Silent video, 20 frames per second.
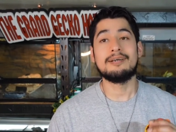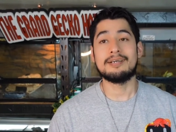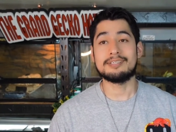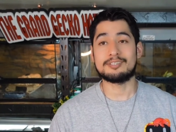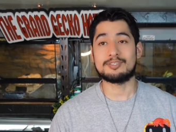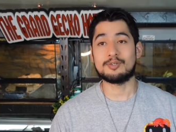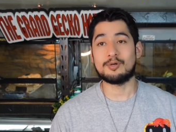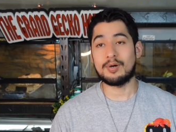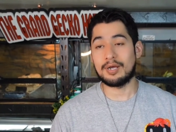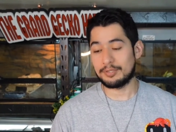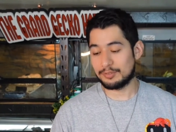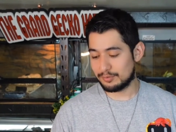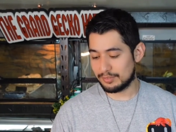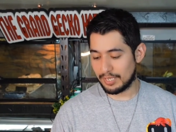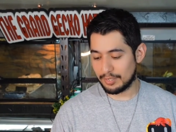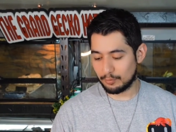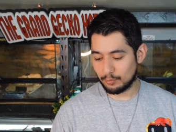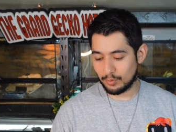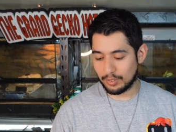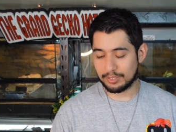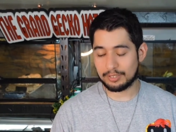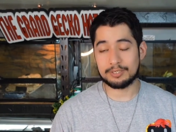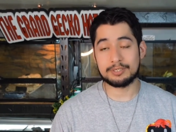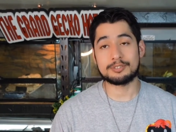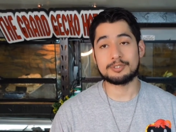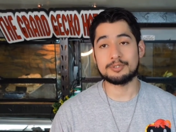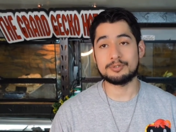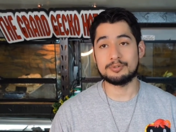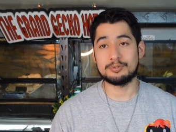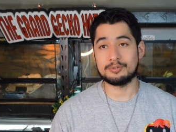so I do not want her
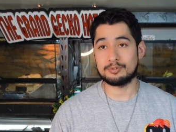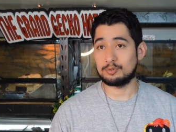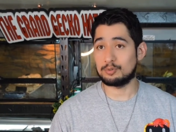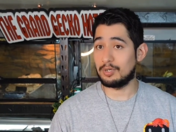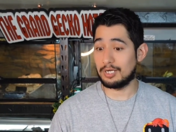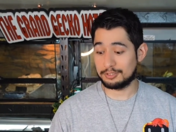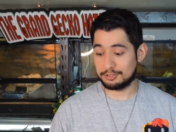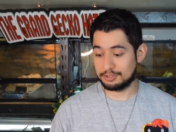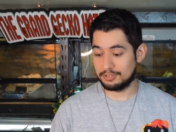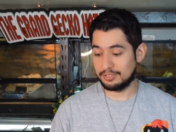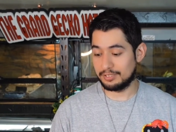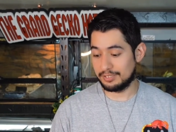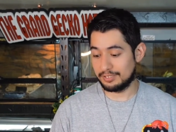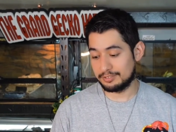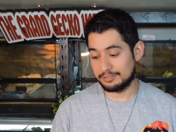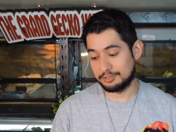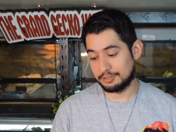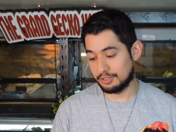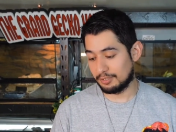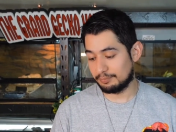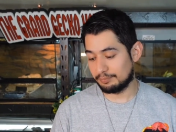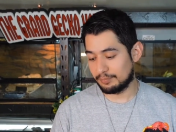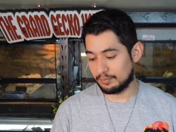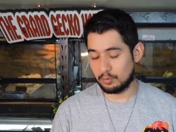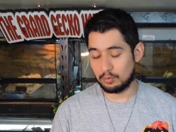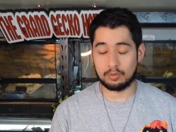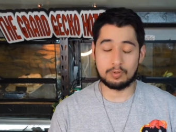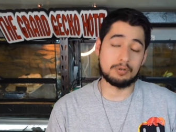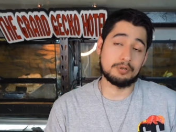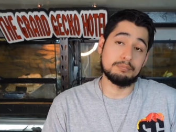to, to actually jump
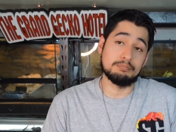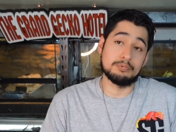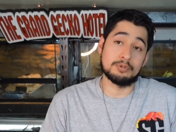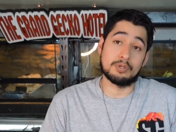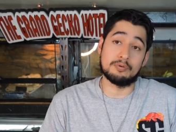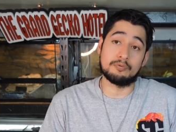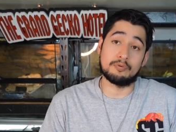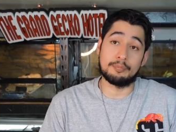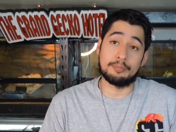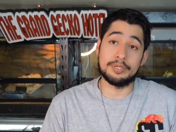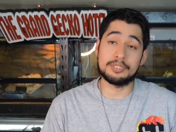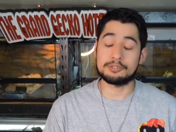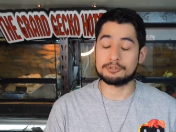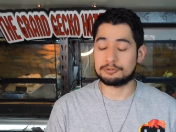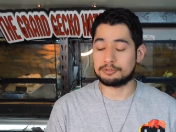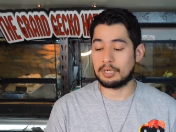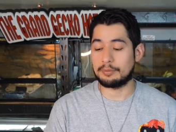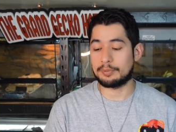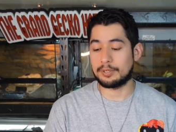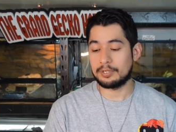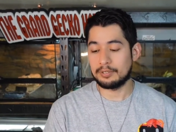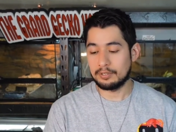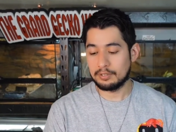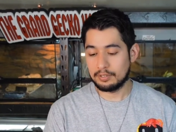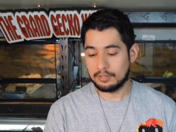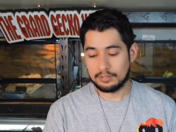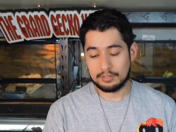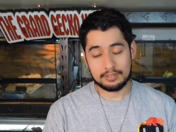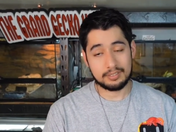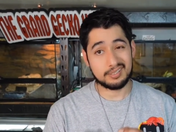or, you know, for me to drop her.
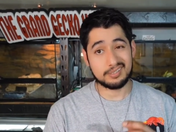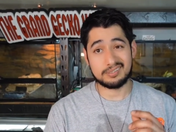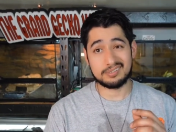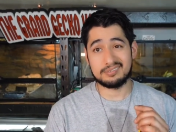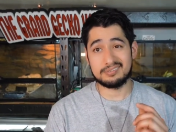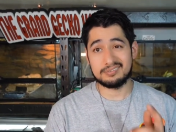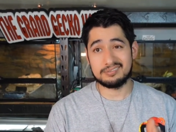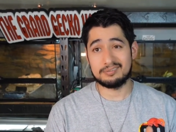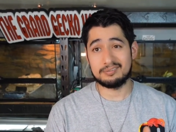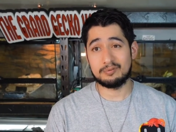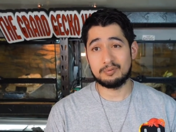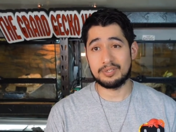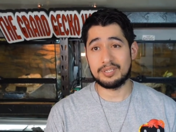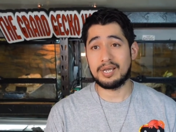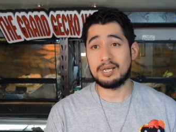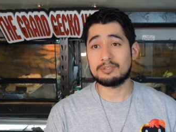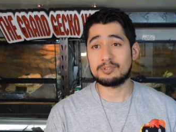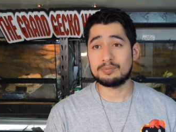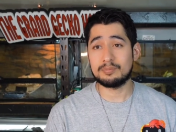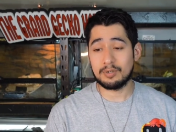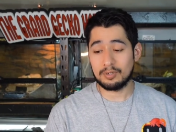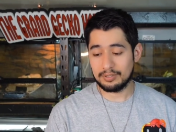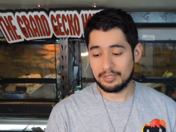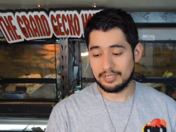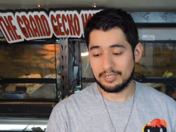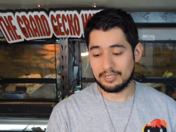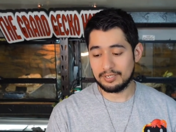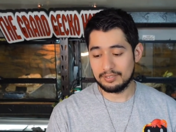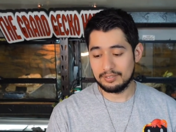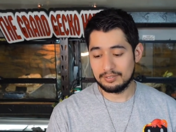Because with how small they
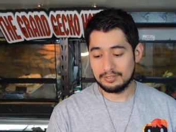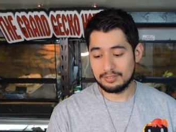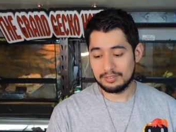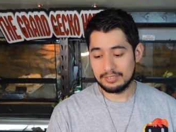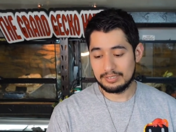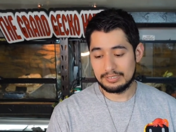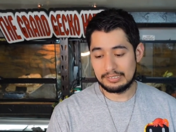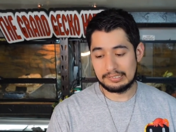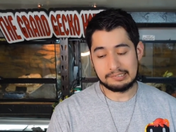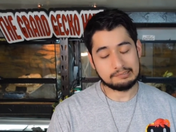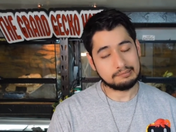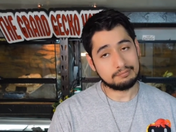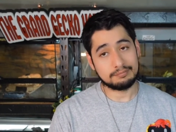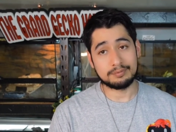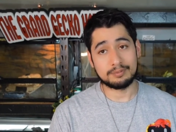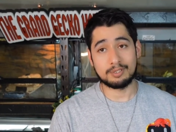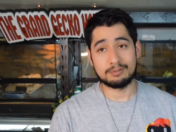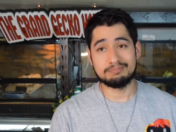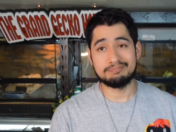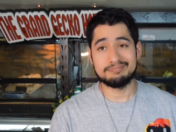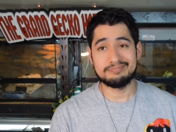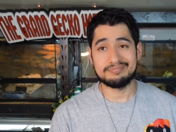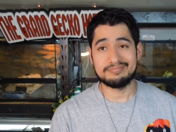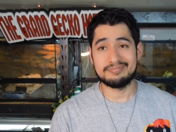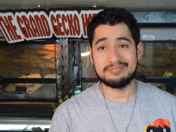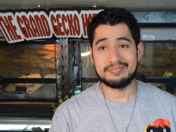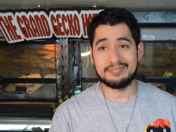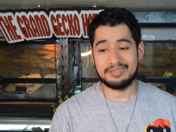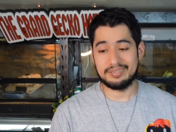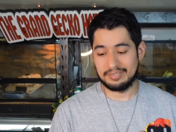are, you know,
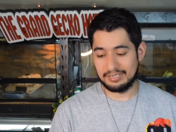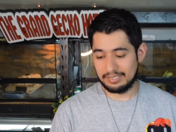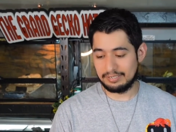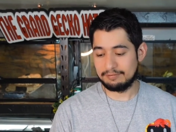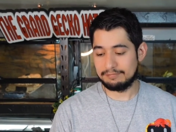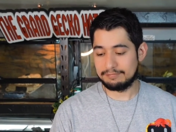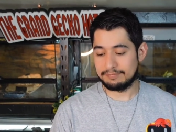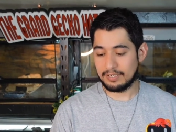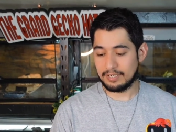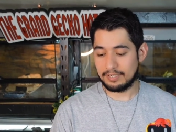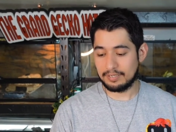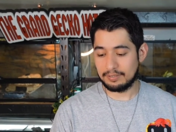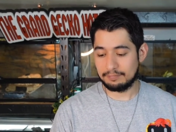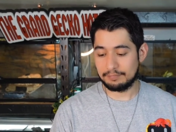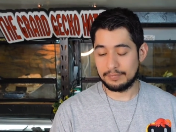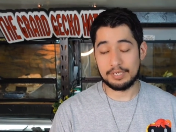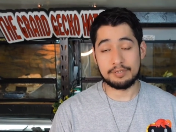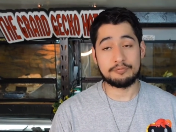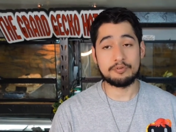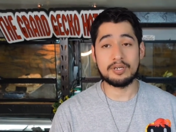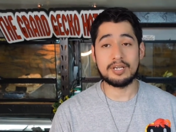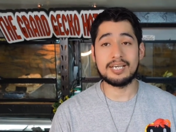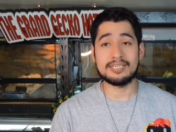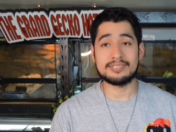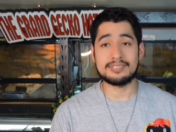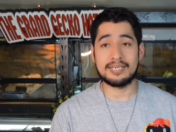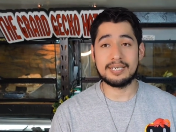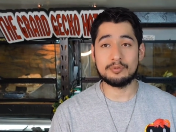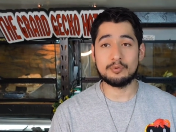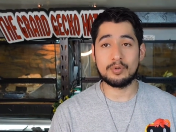if, uh, if you guys
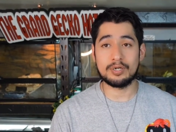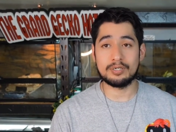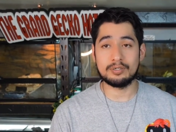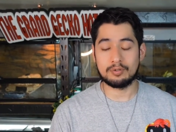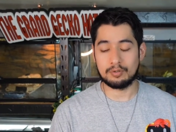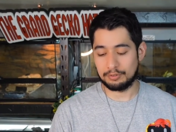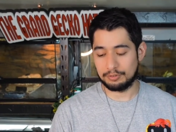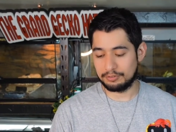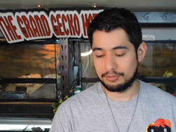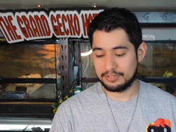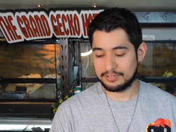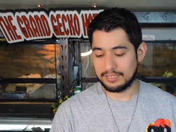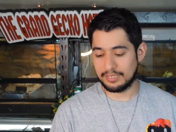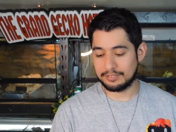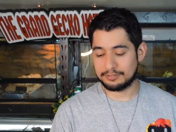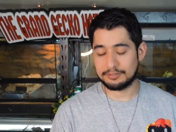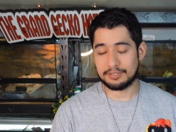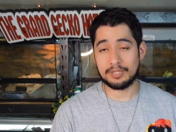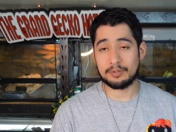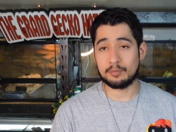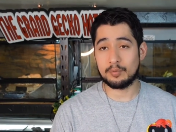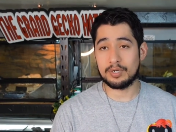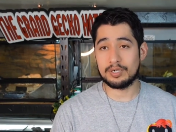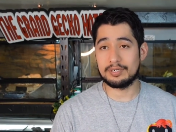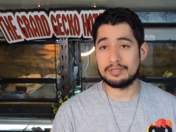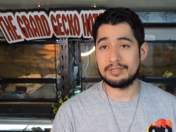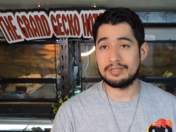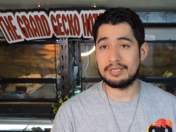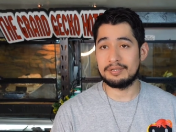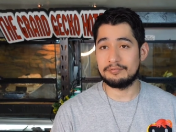get one or you decide to get
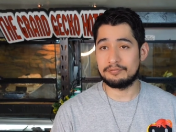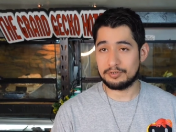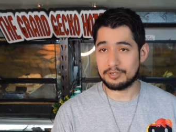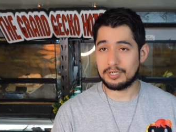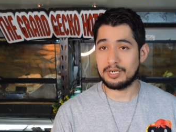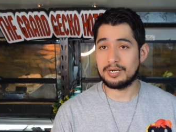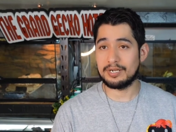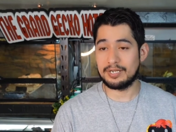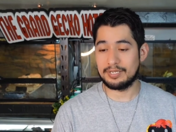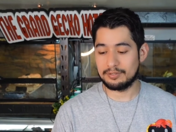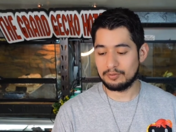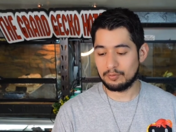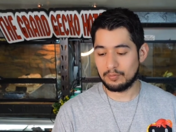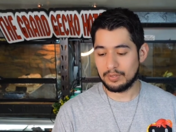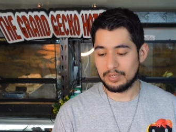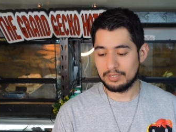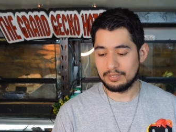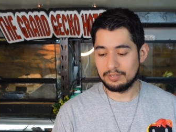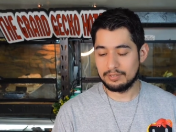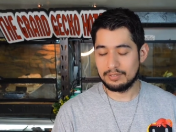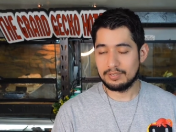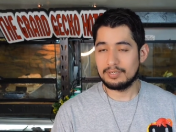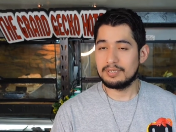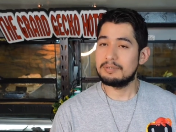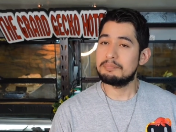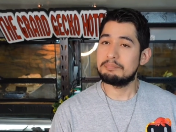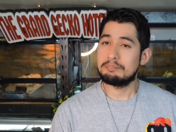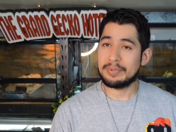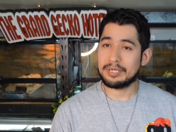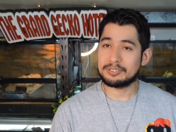one, if you're gonna handle one,
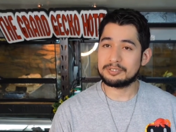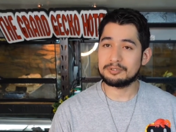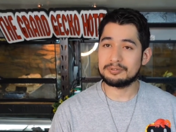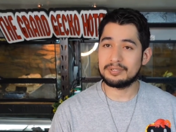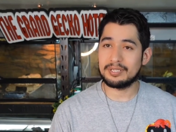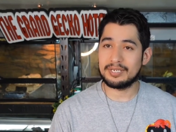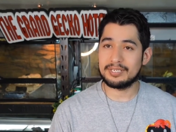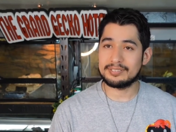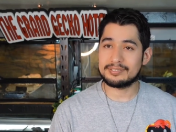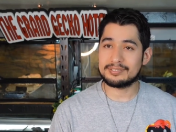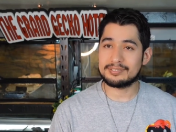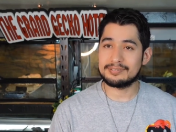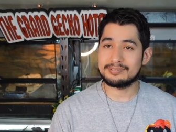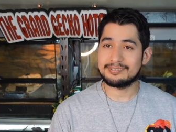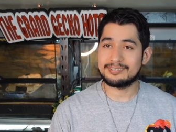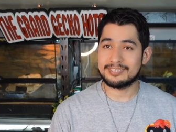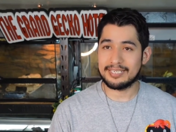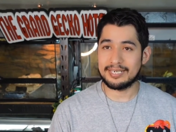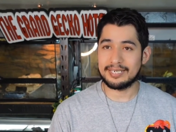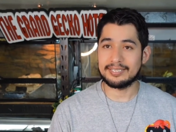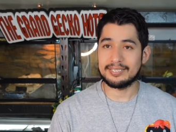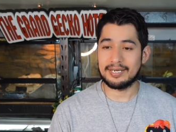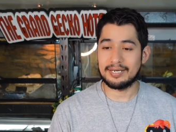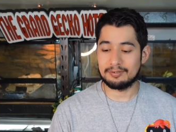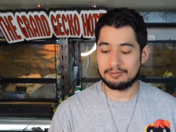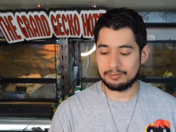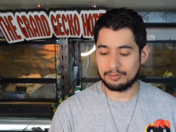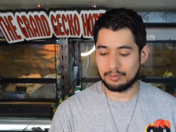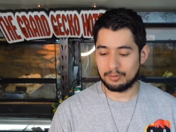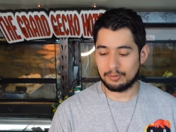make sure that it's sitting
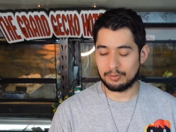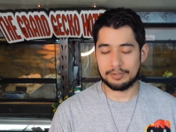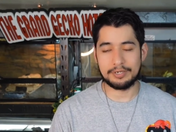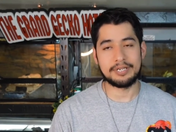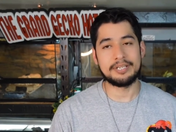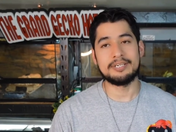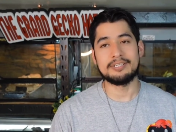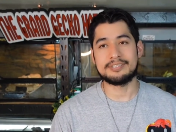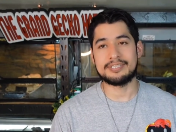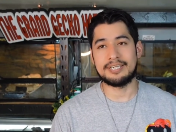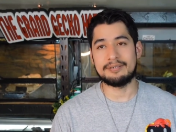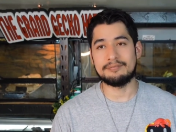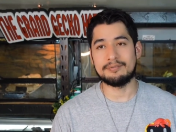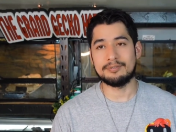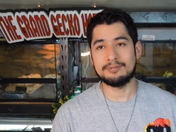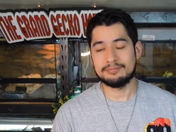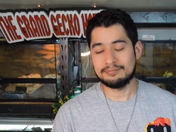down or in a table,